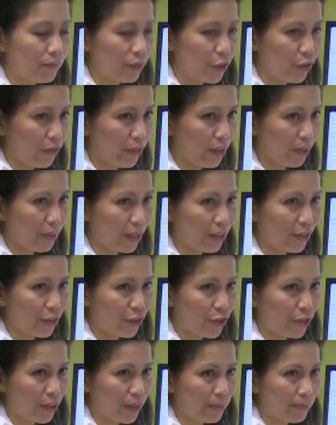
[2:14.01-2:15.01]
Your family
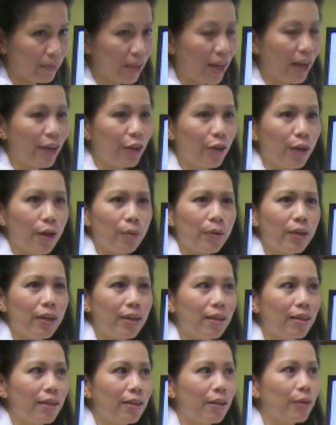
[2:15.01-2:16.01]
history. I know,
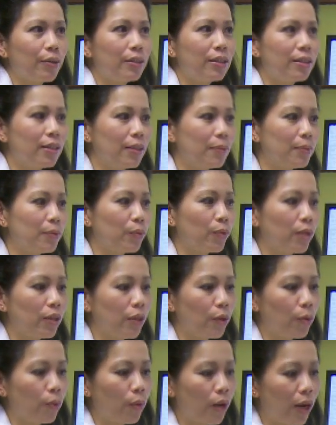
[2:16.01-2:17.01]
it seems,
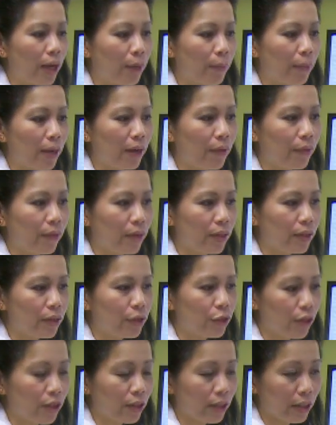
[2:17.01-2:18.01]
why am I really
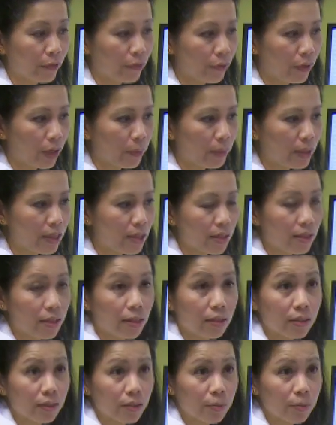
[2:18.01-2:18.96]
strongly recommending this